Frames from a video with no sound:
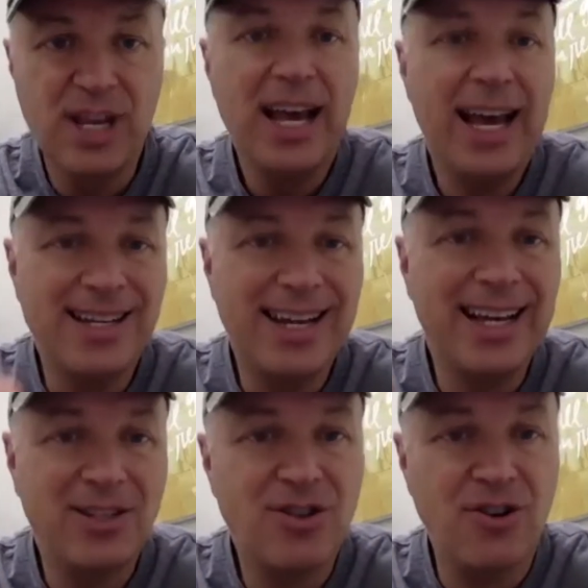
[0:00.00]
and
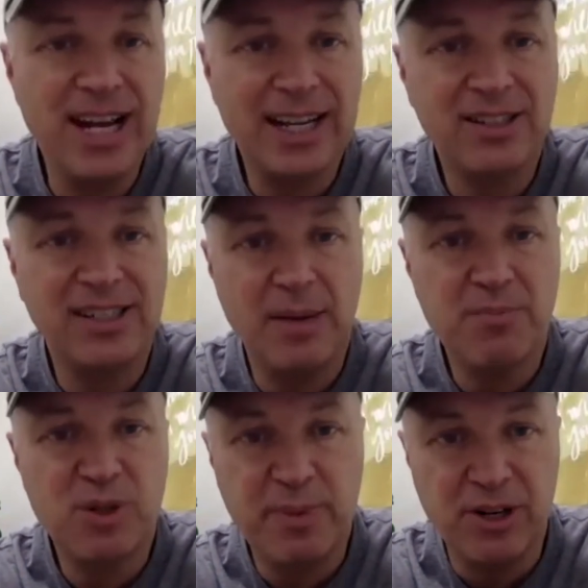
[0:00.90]
takes their next step
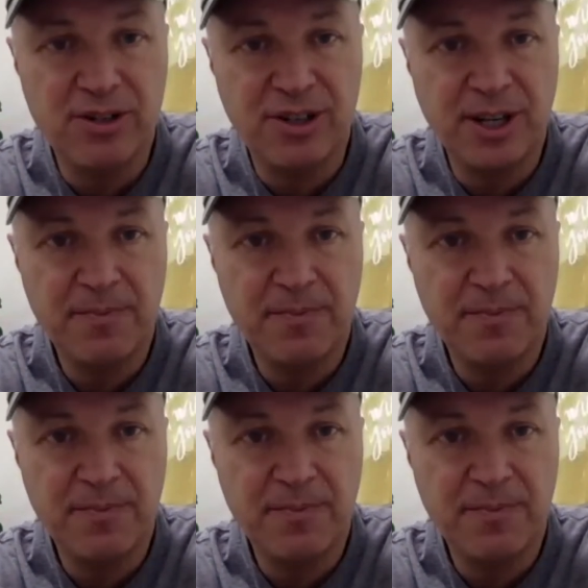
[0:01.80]
spiritually.